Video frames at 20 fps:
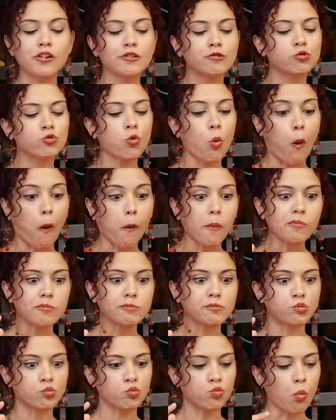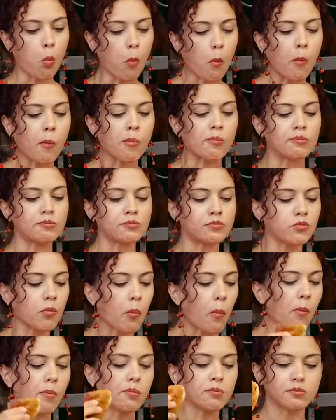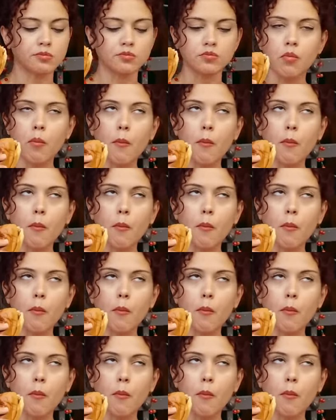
Wonder who Emily's even talking to anyway.